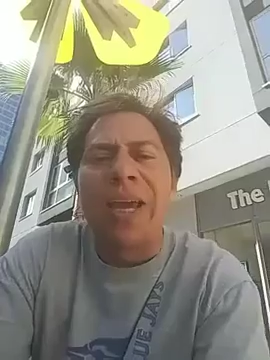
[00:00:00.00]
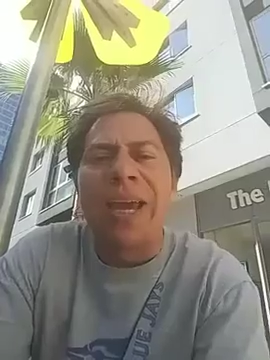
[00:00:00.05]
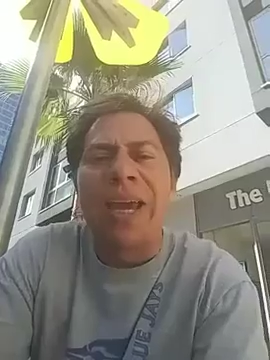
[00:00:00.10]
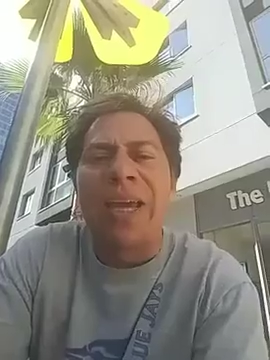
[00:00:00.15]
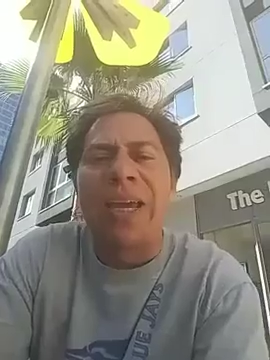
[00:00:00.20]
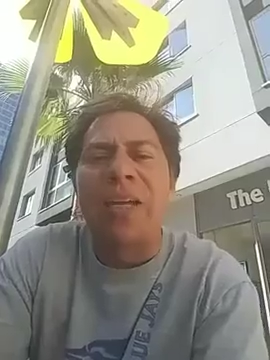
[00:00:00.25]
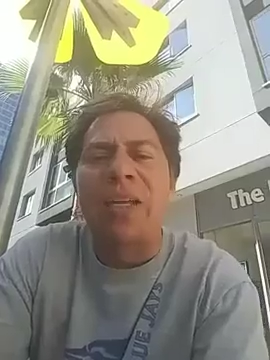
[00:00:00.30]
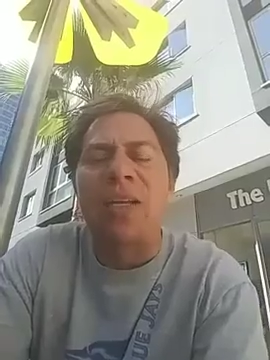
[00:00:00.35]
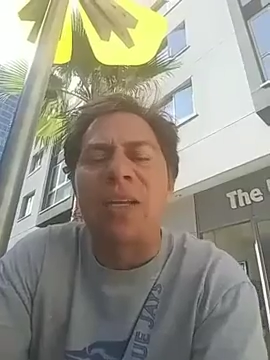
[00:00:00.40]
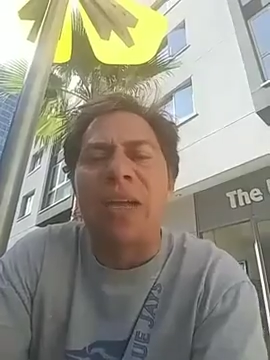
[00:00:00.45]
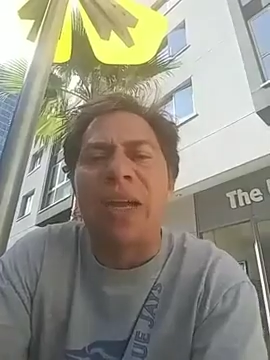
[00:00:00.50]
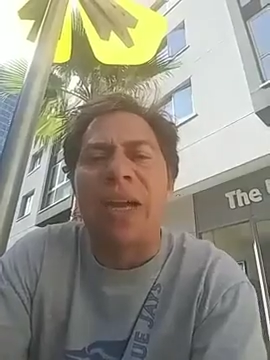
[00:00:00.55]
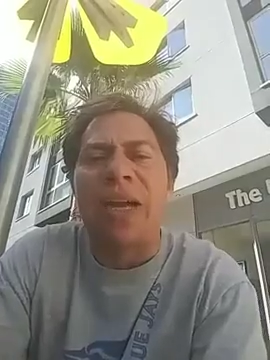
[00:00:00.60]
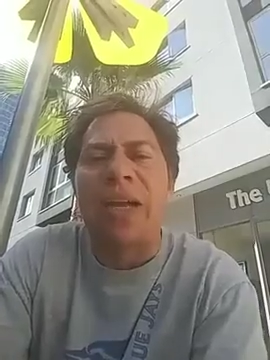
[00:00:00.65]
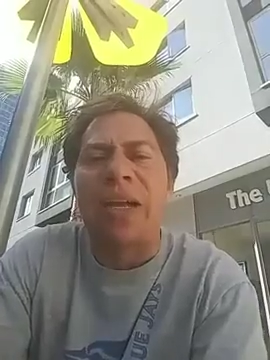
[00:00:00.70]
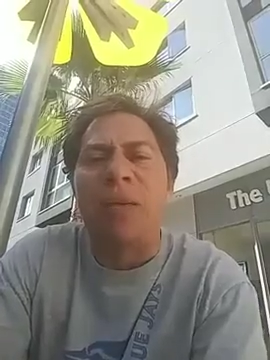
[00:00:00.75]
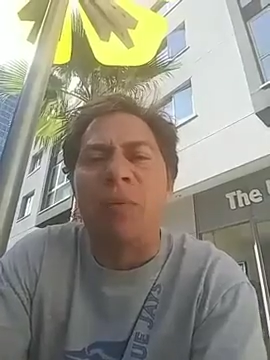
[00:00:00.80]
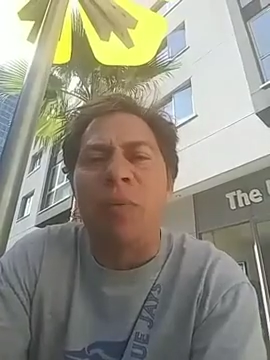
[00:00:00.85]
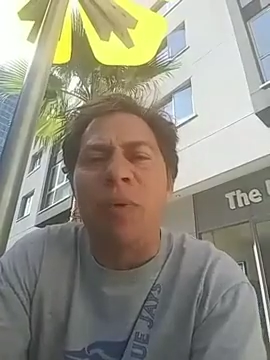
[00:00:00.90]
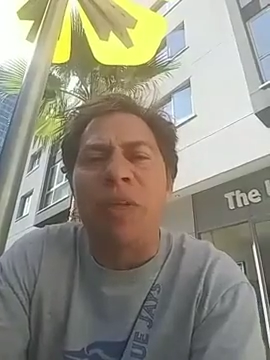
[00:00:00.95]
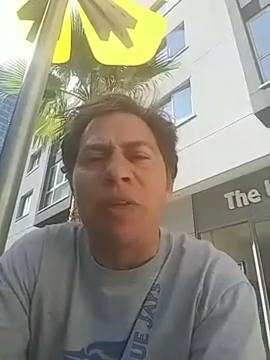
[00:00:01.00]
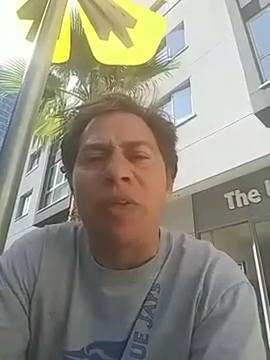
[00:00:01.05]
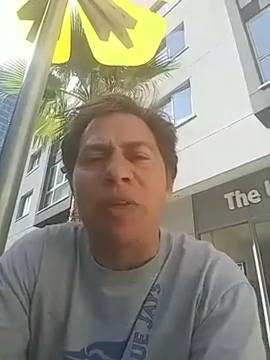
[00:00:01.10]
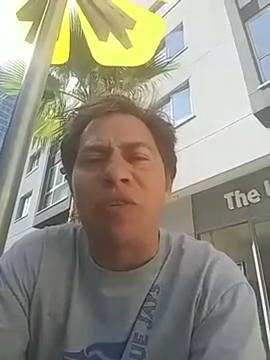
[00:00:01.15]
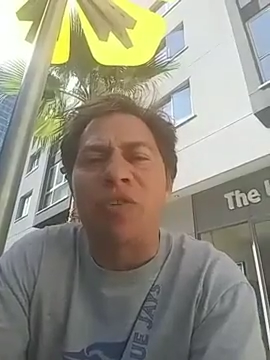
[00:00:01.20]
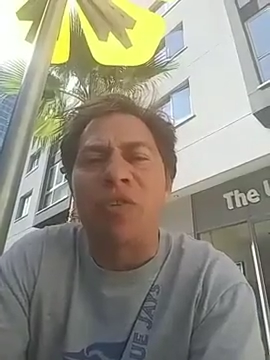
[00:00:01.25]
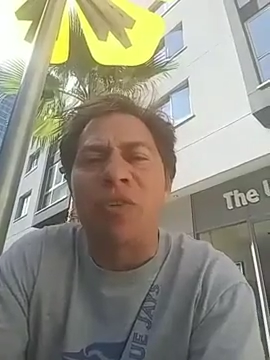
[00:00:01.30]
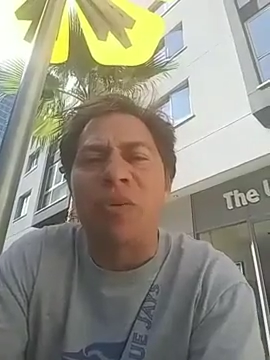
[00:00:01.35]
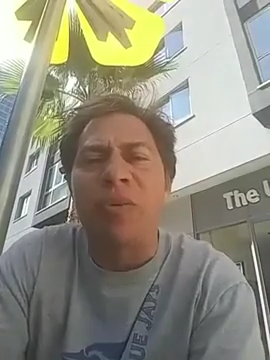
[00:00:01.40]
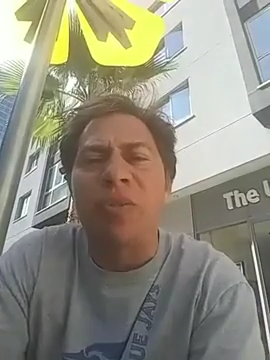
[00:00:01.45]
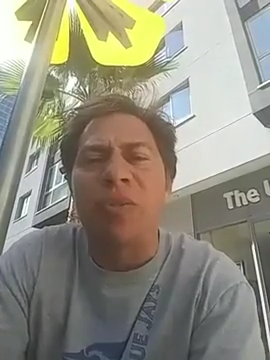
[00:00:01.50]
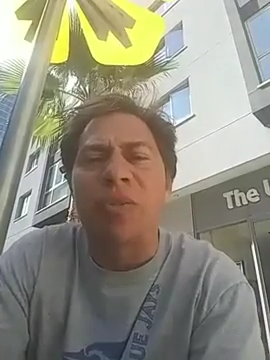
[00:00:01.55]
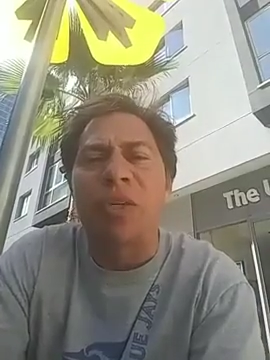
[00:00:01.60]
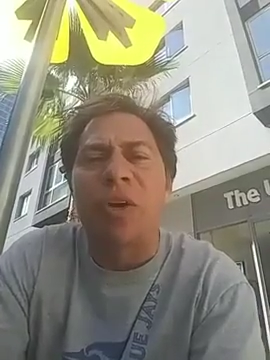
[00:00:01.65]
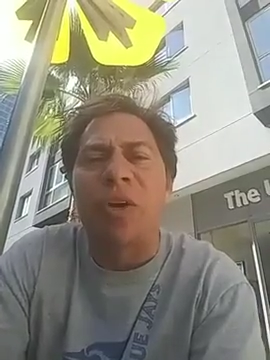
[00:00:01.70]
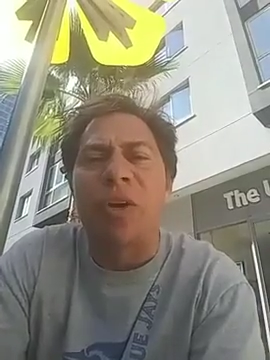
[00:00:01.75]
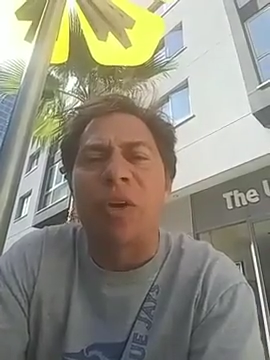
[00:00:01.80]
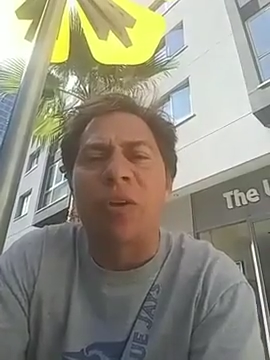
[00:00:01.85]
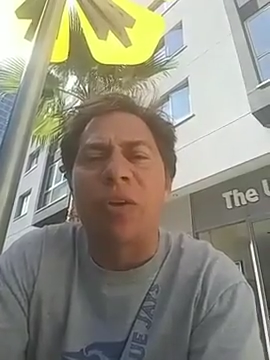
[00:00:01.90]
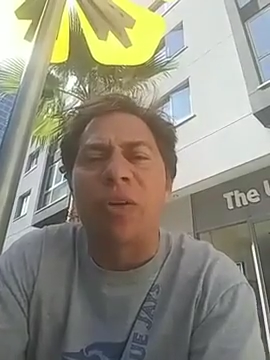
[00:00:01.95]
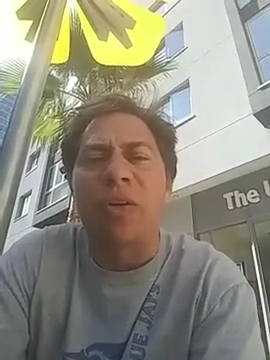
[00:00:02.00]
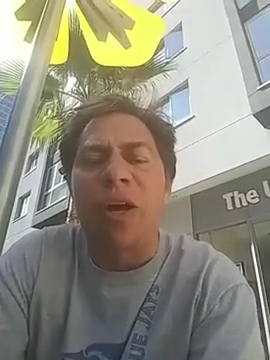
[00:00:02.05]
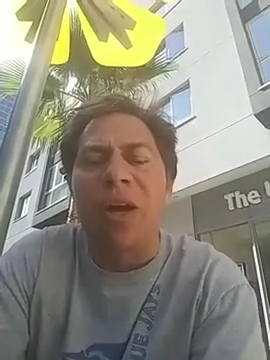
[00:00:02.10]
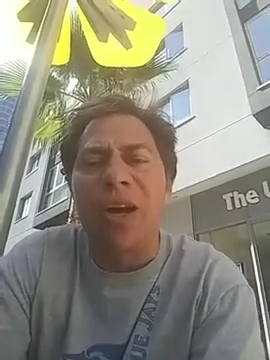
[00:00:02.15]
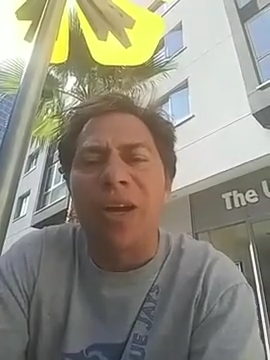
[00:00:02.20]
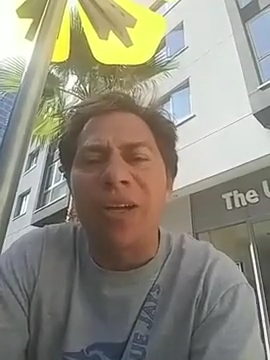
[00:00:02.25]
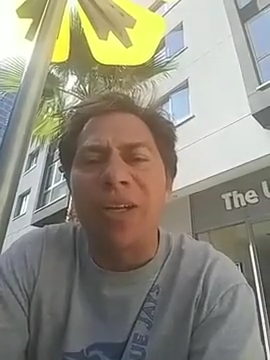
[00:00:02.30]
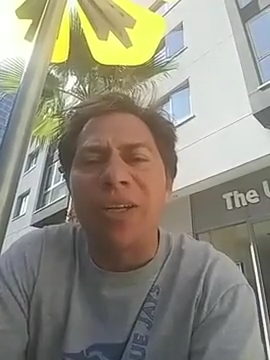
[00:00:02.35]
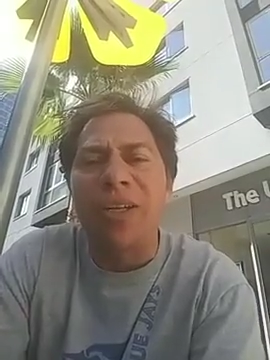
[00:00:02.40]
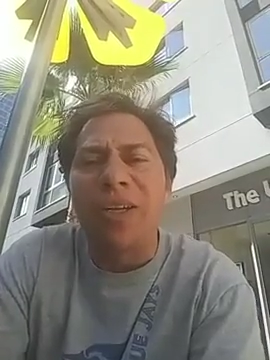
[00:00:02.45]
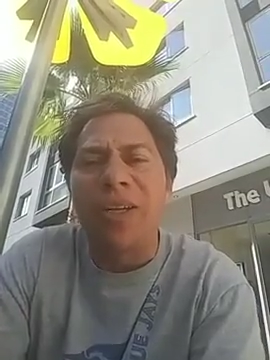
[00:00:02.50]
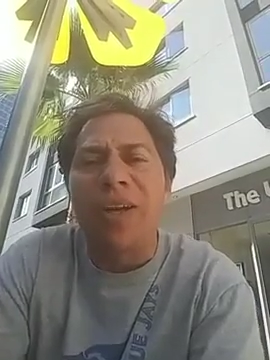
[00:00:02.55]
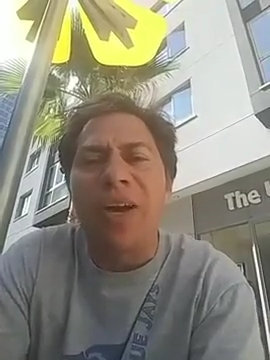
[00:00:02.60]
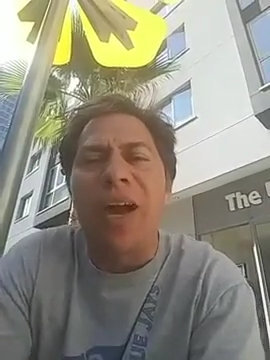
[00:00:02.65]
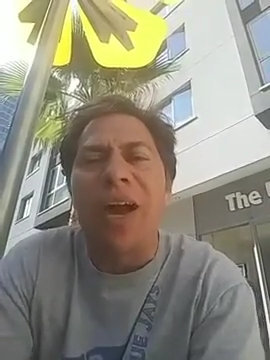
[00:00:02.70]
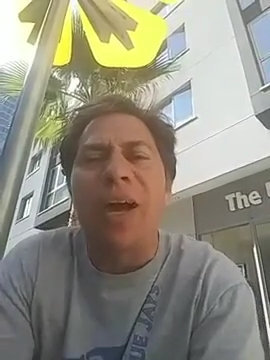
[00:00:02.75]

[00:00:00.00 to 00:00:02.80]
And when these shoes are gone,